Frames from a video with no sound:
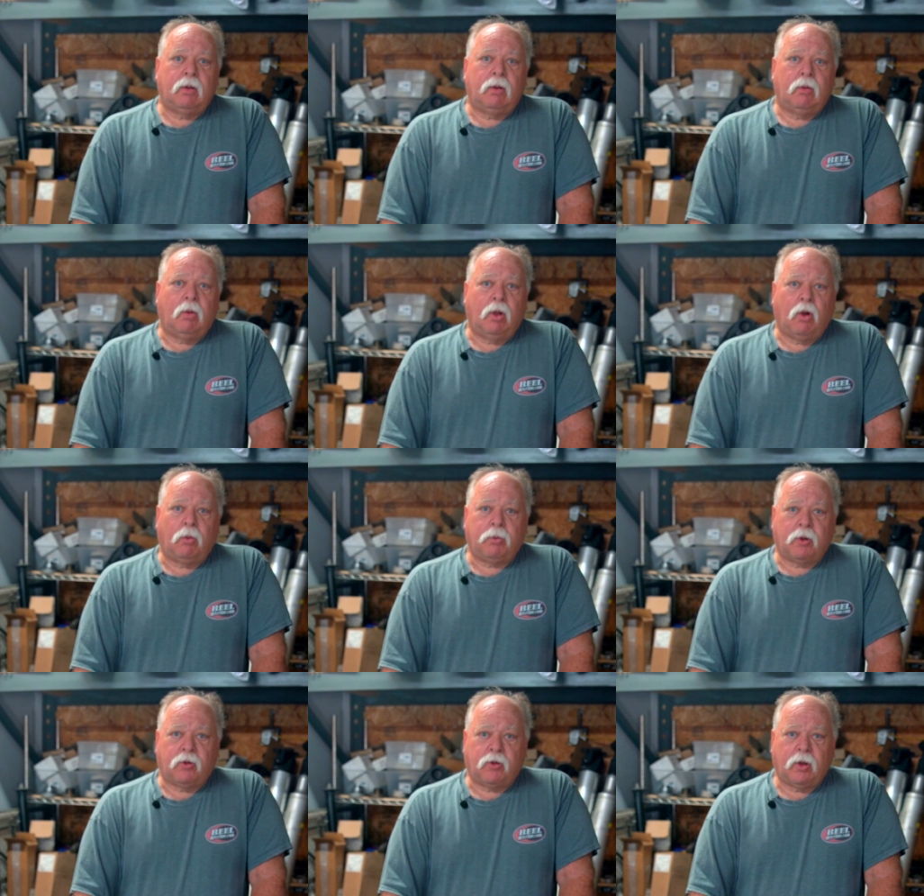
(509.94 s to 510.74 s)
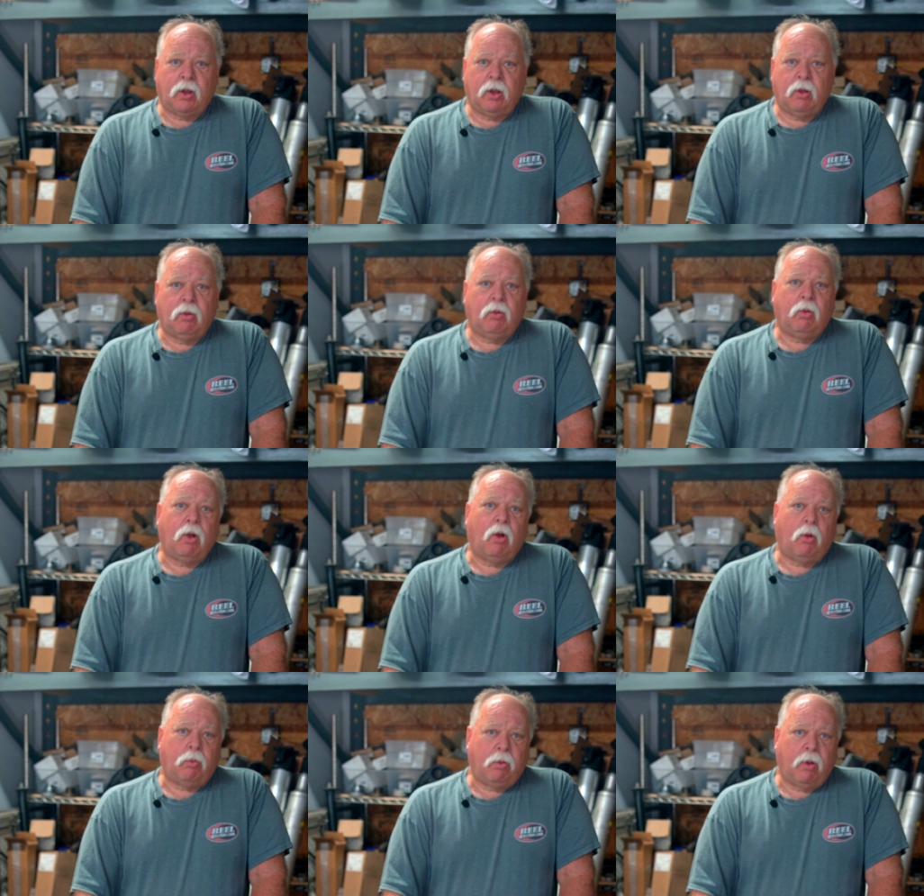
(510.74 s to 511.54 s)
We hope to see you. We
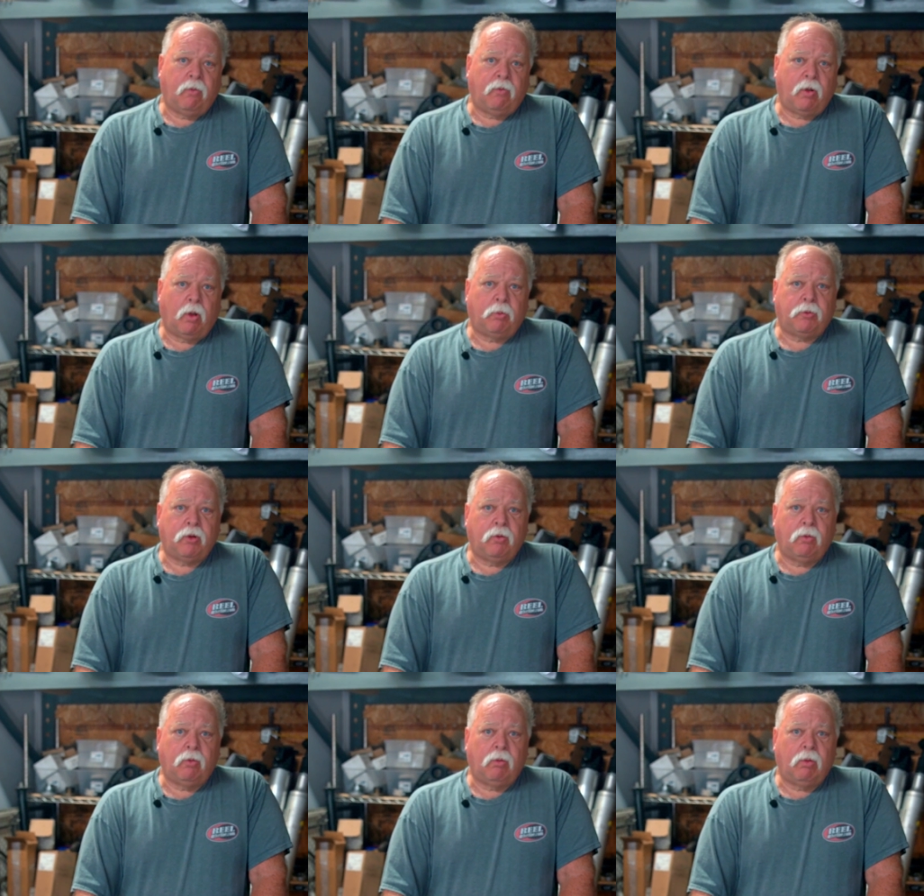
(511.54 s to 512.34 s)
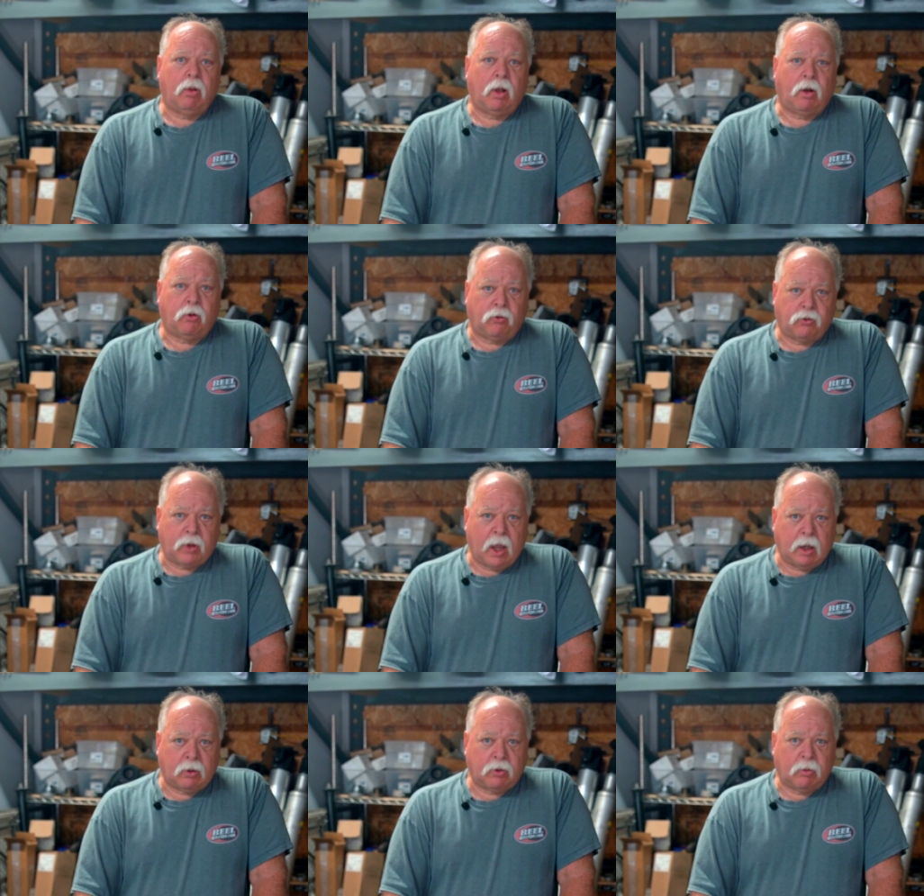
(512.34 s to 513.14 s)
hope we've helped you
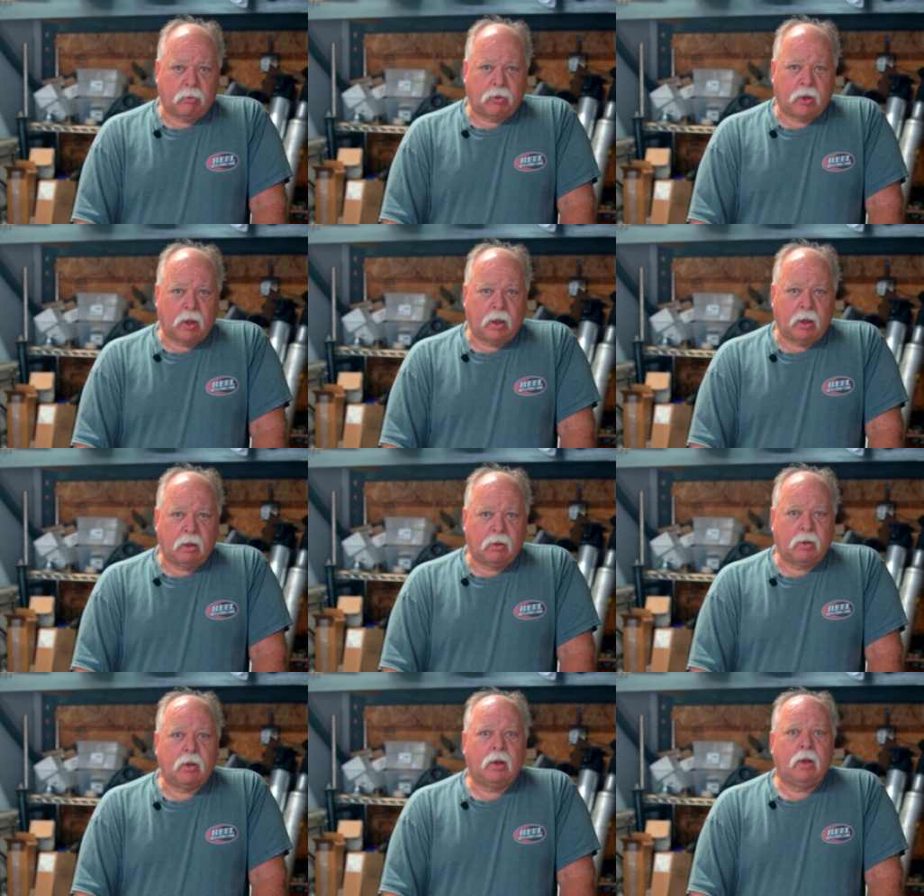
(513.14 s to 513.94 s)
understand some things.